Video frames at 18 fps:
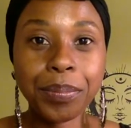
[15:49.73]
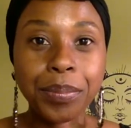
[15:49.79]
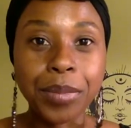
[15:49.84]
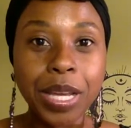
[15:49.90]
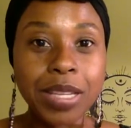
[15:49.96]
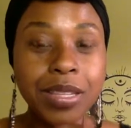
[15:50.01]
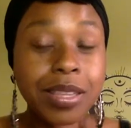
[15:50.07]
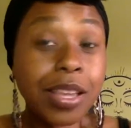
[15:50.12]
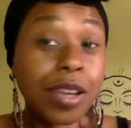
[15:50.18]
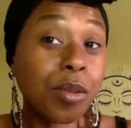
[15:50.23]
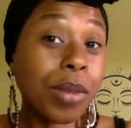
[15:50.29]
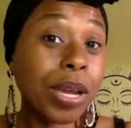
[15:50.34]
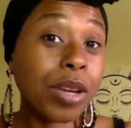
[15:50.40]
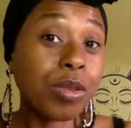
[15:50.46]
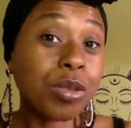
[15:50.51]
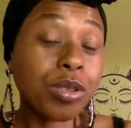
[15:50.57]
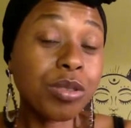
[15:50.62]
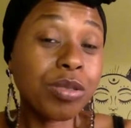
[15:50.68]
I stand on my
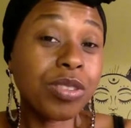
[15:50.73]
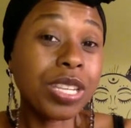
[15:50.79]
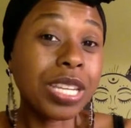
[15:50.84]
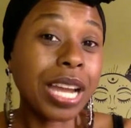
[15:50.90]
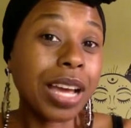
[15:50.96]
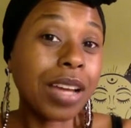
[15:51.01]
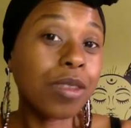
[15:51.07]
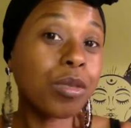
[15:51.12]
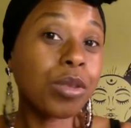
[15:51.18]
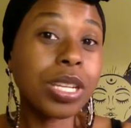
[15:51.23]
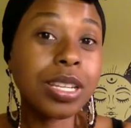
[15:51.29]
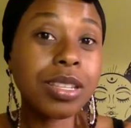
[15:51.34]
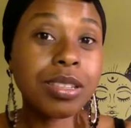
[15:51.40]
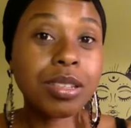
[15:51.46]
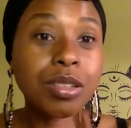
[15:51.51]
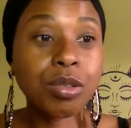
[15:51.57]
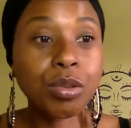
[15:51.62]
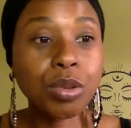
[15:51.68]
own two feet. I don't need
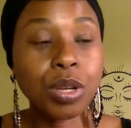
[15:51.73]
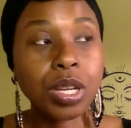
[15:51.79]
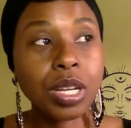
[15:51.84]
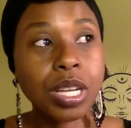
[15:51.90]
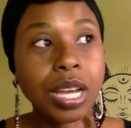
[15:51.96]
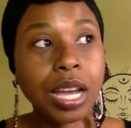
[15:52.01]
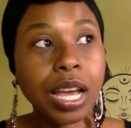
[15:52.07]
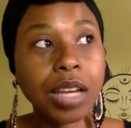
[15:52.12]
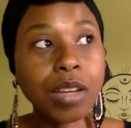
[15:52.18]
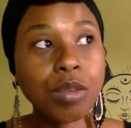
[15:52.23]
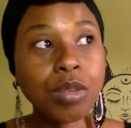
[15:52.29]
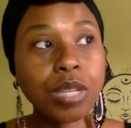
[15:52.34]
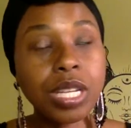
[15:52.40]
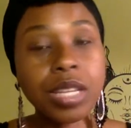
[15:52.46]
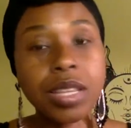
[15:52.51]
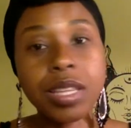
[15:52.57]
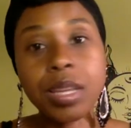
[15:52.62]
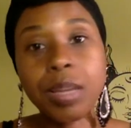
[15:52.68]
to, I don't
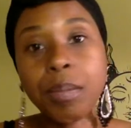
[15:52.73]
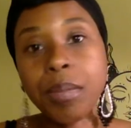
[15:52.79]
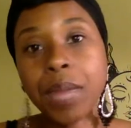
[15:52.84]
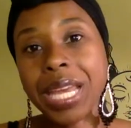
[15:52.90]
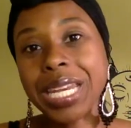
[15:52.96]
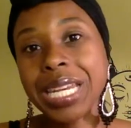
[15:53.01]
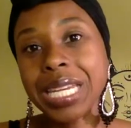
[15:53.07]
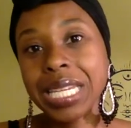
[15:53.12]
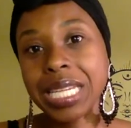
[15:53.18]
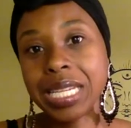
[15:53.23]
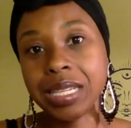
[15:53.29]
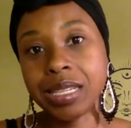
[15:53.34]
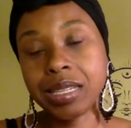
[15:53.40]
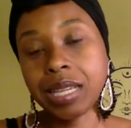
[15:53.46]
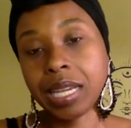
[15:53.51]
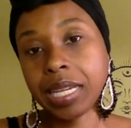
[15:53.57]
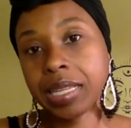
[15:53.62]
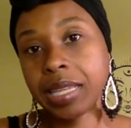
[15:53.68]
need the
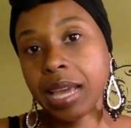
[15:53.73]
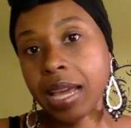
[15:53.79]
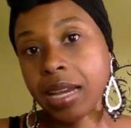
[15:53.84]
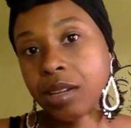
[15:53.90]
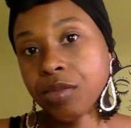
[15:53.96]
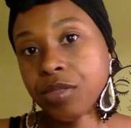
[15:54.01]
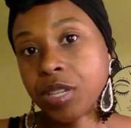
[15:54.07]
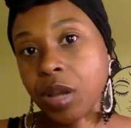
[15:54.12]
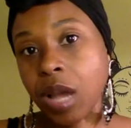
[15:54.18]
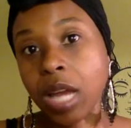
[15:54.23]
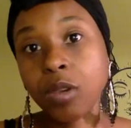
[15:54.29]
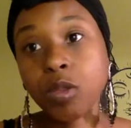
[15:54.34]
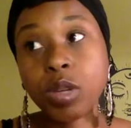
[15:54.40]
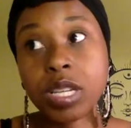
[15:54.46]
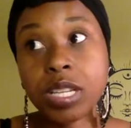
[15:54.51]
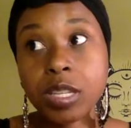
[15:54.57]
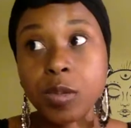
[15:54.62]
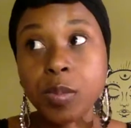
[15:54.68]
amenities like that. So I don't
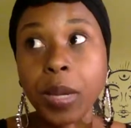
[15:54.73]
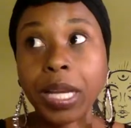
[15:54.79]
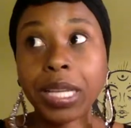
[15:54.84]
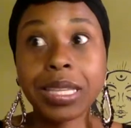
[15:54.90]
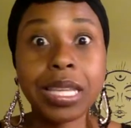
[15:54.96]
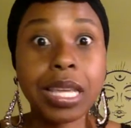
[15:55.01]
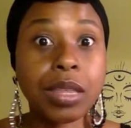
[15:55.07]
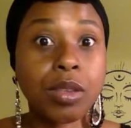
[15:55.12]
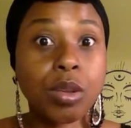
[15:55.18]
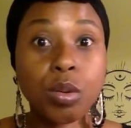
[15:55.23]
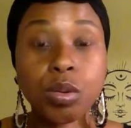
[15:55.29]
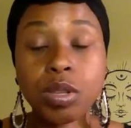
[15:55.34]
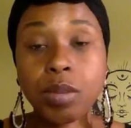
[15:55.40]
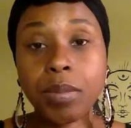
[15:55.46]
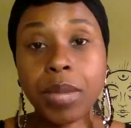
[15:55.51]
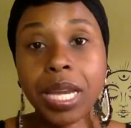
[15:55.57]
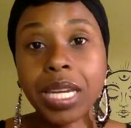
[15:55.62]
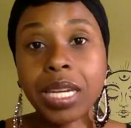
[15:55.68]
expect the, those
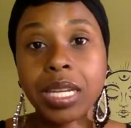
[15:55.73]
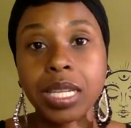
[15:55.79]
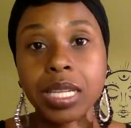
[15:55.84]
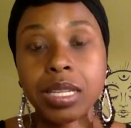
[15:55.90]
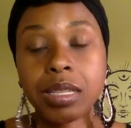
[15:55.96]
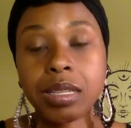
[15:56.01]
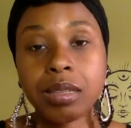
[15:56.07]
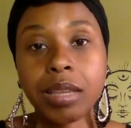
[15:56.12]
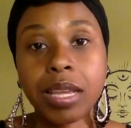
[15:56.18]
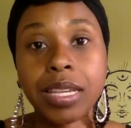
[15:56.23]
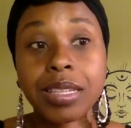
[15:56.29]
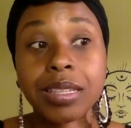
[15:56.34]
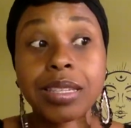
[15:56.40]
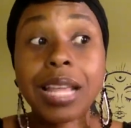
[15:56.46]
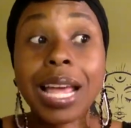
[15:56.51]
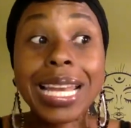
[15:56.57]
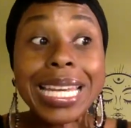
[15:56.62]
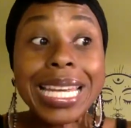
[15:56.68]
amenities. And it's
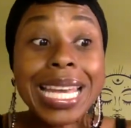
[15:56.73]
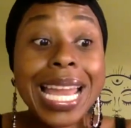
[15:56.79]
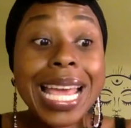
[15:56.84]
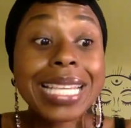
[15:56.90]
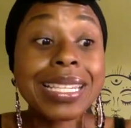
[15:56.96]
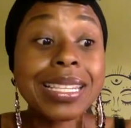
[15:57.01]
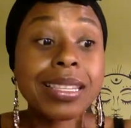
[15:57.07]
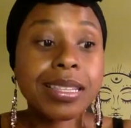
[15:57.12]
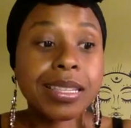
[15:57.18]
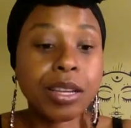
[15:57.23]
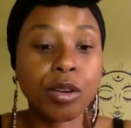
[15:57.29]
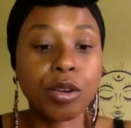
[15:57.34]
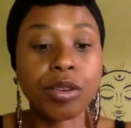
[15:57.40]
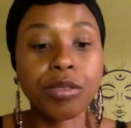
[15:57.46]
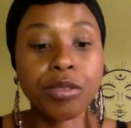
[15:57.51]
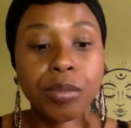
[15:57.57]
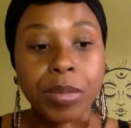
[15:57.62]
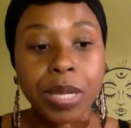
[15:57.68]
not
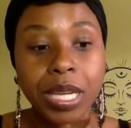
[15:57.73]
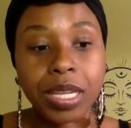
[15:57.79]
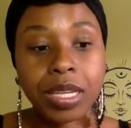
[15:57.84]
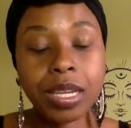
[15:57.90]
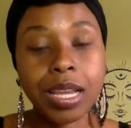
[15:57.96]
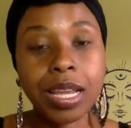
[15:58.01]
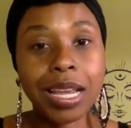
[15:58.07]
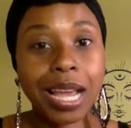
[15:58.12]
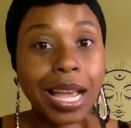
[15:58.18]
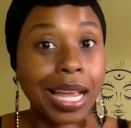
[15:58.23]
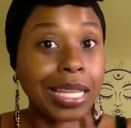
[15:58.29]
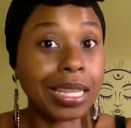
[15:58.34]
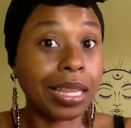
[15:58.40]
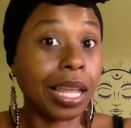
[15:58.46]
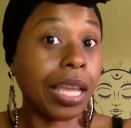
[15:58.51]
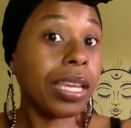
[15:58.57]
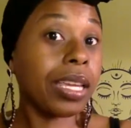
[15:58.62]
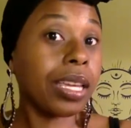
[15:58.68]
necessary for me. I
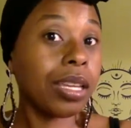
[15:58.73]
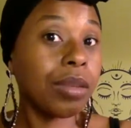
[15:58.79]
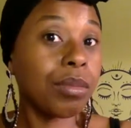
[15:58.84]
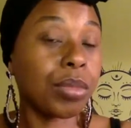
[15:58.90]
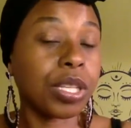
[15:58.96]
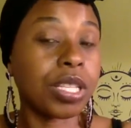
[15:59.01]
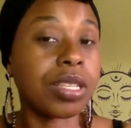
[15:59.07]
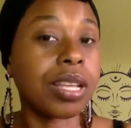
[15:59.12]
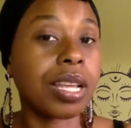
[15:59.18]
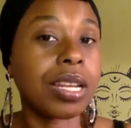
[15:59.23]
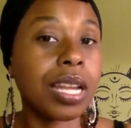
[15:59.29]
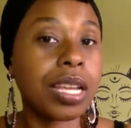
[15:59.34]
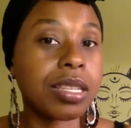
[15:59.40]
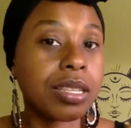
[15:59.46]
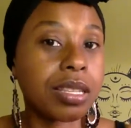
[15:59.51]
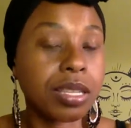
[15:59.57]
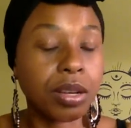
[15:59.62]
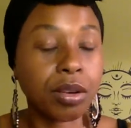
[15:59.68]
like it, but it's not
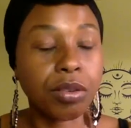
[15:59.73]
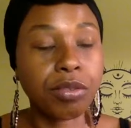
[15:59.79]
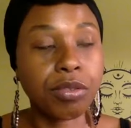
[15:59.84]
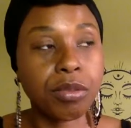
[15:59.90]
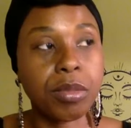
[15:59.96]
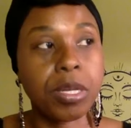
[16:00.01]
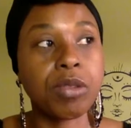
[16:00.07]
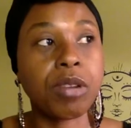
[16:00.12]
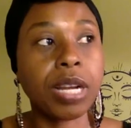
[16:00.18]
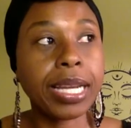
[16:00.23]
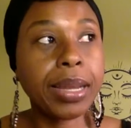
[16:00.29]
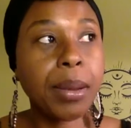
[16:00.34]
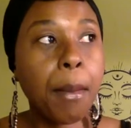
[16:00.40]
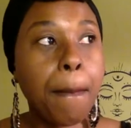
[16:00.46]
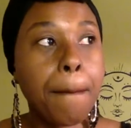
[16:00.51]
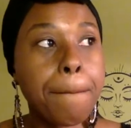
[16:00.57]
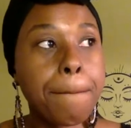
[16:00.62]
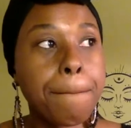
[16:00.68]
necessary for me, right?
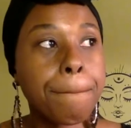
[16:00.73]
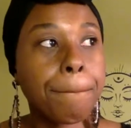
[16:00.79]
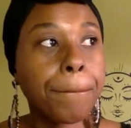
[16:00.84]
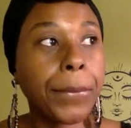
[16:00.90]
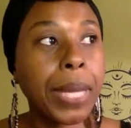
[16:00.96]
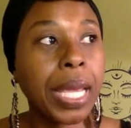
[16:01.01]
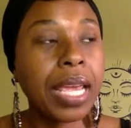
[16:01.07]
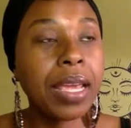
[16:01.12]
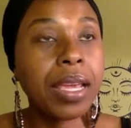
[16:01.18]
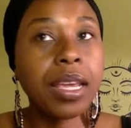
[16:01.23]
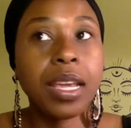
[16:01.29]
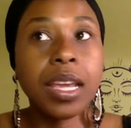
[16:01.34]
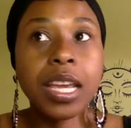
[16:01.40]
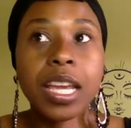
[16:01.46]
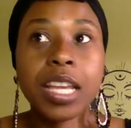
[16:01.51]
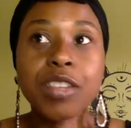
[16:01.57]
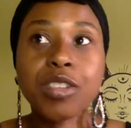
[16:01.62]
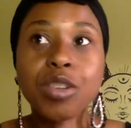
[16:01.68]

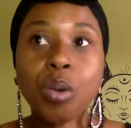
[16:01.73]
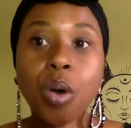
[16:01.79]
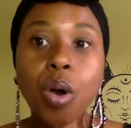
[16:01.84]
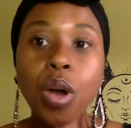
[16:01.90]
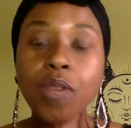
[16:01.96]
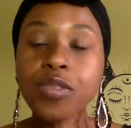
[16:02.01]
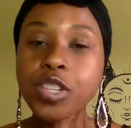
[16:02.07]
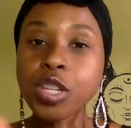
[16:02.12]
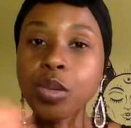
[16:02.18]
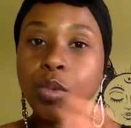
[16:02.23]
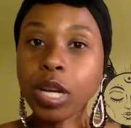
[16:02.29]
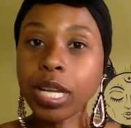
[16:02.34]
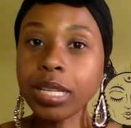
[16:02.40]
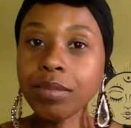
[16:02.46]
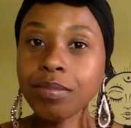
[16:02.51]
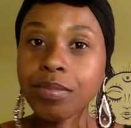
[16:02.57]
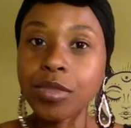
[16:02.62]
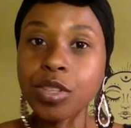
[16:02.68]
And so off she
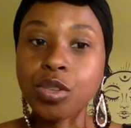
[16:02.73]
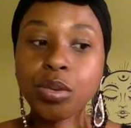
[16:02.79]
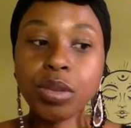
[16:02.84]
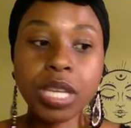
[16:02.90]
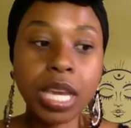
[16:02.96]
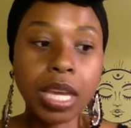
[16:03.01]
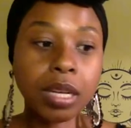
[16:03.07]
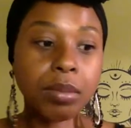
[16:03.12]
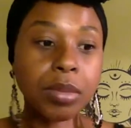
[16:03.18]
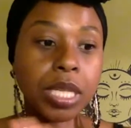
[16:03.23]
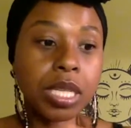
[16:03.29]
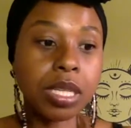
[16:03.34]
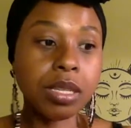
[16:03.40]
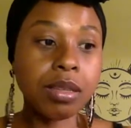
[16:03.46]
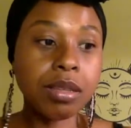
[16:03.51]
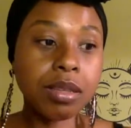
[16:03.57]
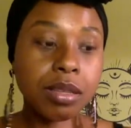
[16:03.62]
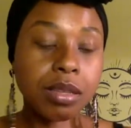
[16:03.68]
went to the
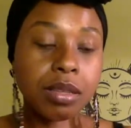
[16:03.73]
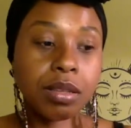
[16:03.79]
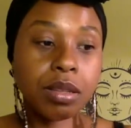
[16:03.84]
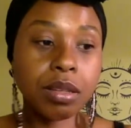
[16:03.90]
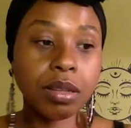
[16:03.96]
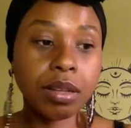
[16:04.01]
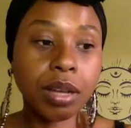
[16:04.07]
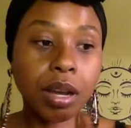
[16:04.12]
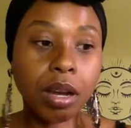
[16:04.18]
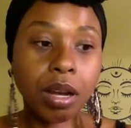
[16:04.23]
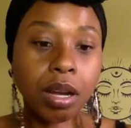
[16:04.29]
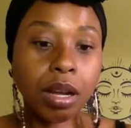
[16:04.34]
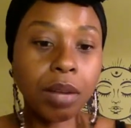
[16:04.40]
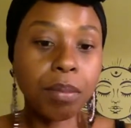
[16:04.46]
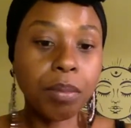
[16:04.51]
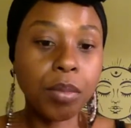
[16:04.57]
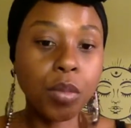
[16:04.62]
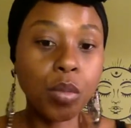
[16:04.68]
enemies
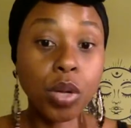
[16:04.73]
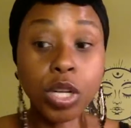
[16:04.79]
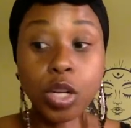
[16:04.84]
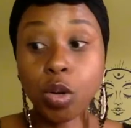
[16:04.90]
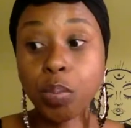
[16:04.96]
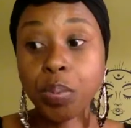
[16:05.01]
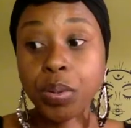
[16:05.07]
um, with no